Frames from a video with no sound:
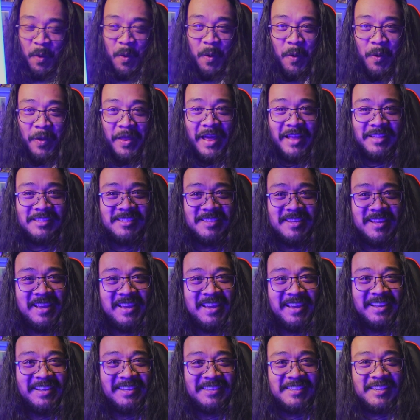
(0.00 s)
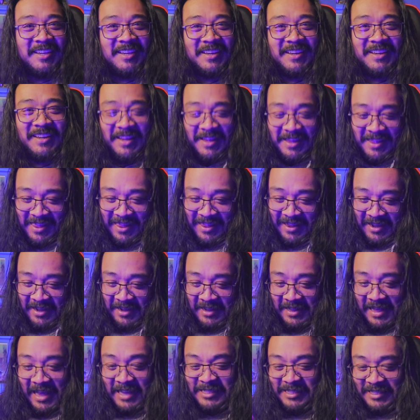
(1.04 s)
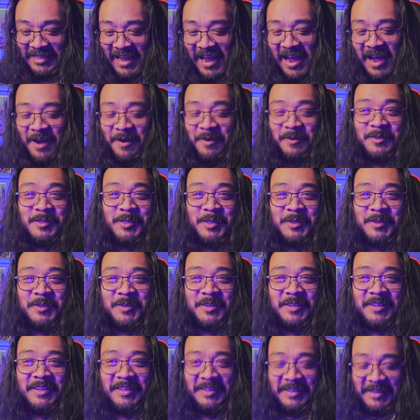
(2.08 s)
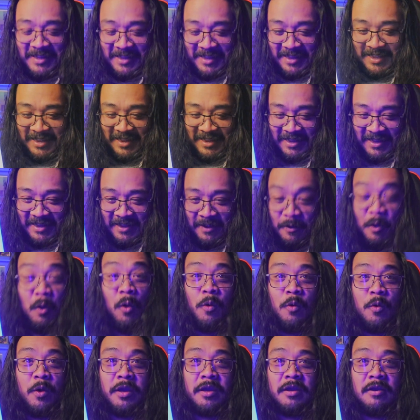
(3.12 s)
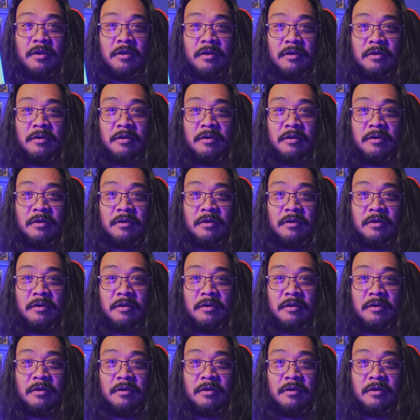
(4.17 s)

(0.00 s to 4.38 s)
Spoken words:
Well, that's neat. That's loud too. Wait.